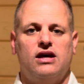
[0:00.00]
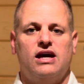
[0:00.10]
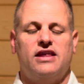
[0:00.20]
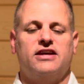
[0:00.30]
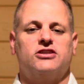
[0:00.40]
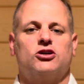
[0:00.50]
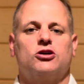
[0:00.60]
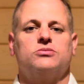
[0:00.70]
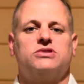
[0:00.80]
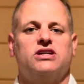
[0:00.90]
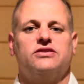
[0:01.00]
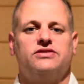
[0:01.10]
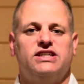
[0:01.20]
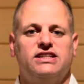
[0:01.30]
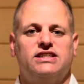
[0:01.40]
And then in terms of
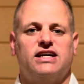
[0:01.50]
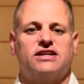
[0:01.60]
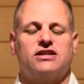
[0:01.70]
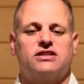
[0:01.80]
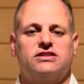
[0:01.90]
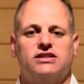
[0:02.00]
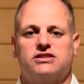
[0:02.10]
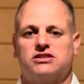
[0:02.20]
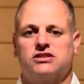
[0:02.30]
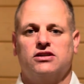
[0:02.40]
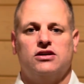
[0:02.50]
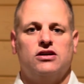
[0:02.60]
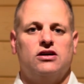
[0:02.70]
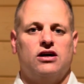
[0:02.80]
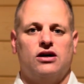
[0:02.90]
D, diagnostics,
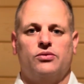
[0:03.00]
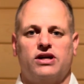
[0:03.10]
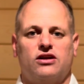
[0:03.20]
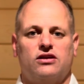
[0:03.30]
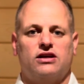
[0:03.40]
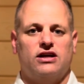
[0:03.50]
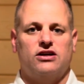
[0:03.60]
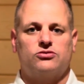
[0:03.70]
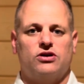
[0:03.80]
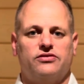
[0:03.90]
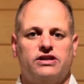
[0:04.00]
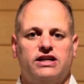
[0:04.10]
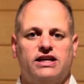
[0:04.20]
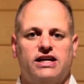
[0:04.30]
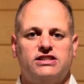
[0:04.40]
we can get a 12-lead
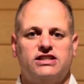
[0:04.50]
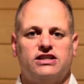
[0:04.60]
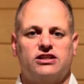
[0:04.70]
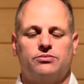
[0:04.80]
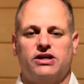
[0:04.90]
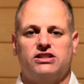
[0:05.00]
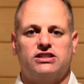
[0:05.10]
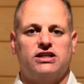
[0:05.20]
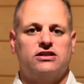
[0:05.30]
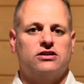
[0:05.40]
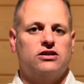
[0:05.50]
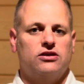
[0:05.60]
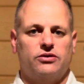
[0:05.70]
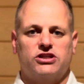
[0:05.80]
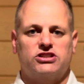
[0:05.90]
EKG on the patient.
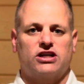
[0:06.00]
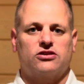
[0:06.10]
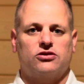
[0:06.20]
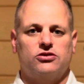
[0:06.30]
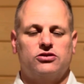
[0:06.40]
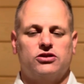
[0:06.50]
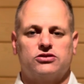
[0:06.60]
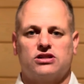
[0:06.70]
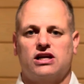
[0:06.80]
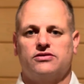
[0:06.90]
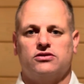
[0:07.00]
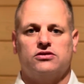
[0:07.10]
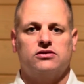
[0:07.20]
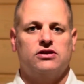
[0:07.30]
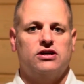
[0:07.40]
You can check their glucose
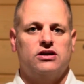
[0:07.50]
level.